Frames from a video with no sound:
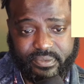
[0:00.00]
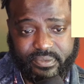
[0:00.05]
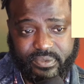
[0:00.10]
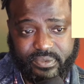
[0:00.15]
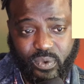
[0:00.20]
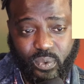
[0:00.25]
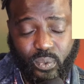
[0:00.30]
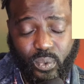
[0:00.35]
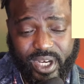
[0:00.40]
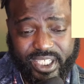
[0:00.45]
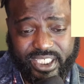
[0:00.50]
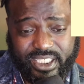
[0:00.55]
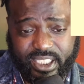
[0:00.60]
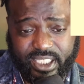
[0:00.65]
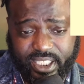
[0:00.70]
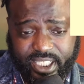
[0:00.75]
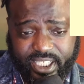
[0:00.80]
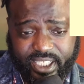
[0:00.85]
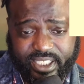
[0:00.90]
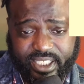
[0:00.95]
One
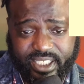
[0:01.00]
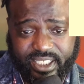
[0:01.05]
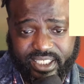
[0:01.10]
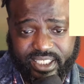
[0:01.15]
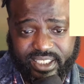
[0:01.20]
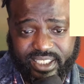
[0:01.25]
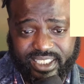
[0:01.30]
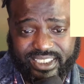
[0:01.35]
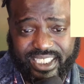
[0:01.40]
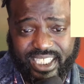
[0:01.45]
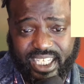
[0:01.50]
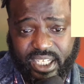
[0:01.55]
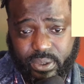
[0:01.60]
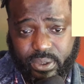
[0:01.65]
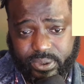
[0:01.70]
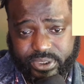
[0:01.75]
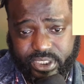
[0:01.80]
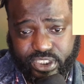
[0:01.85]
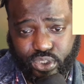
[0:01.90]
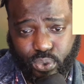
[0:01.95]
click is
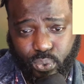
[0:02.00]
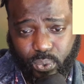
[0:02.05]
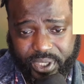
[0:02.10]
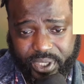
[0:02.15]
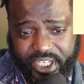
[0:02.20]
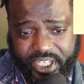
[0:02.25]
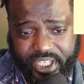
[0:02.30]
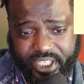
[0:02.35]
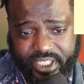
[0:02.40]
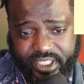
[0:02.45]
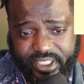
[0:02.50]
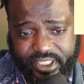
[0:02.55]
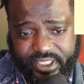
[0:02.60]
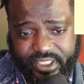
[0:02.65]
equal to 20